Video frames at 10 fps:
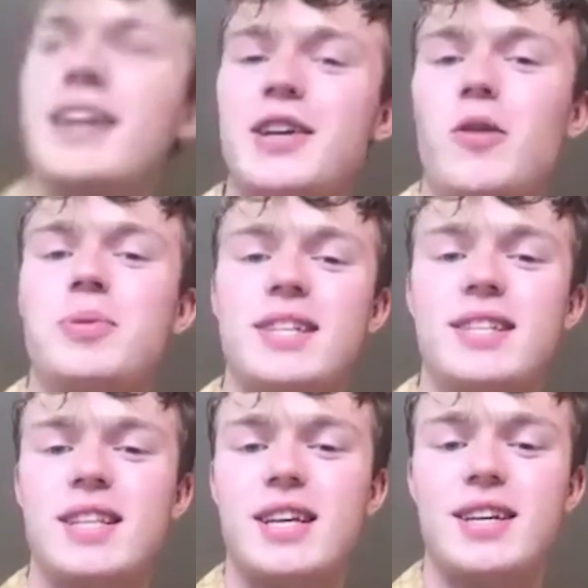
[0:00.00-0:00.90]
opposite
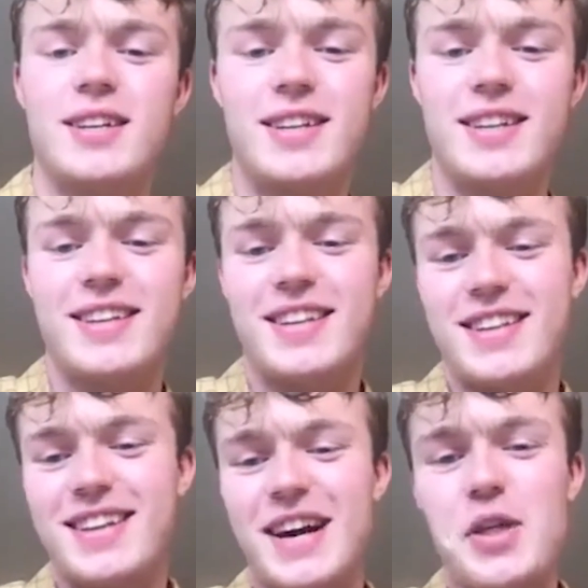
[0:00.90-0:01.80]
thing.
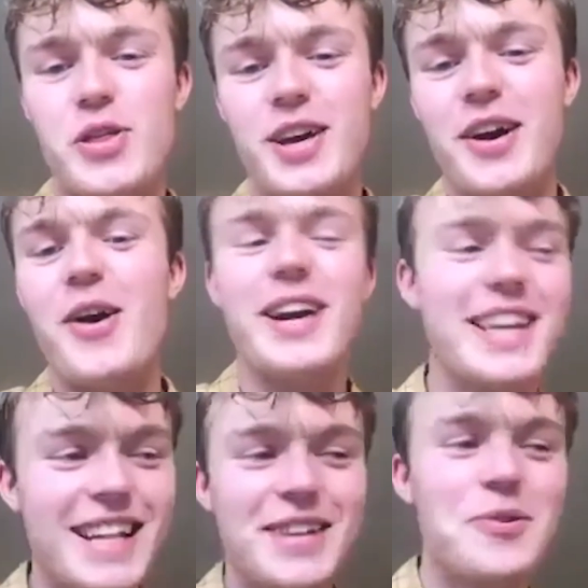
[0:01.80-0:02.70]
I think, oh, I can
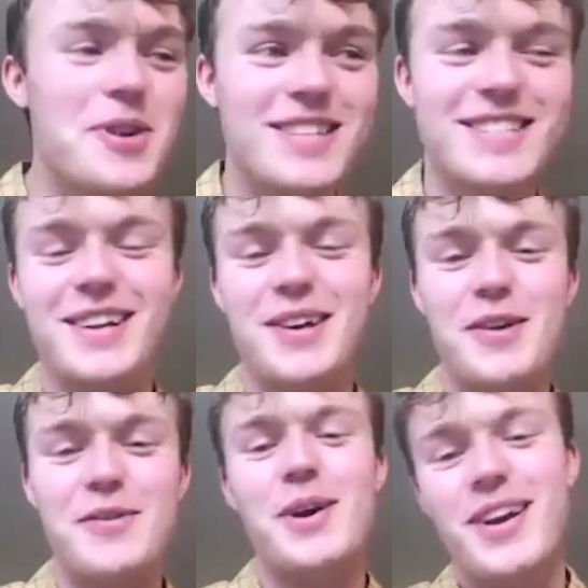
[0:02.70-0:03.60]
get an audience to
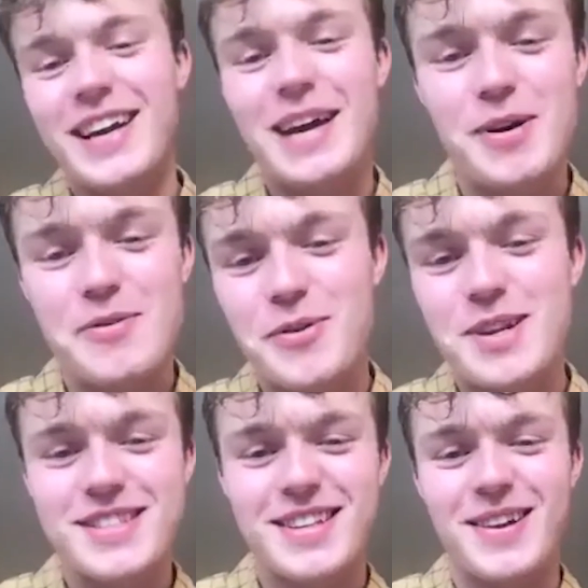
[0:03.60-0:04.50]
laugh. Why can't I get my
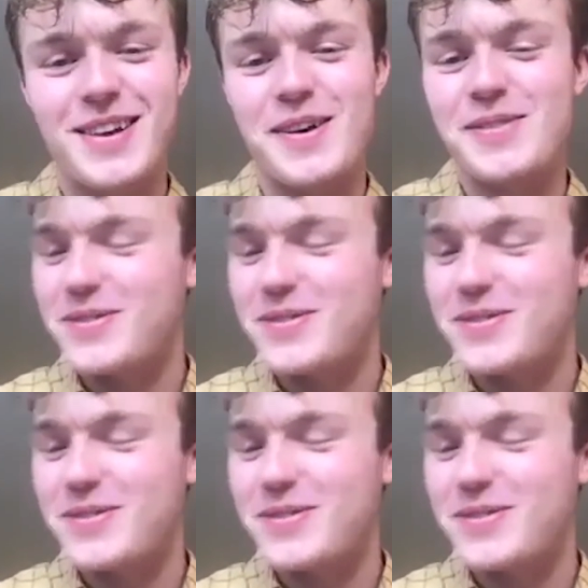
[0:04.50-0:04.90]
friends to laugh?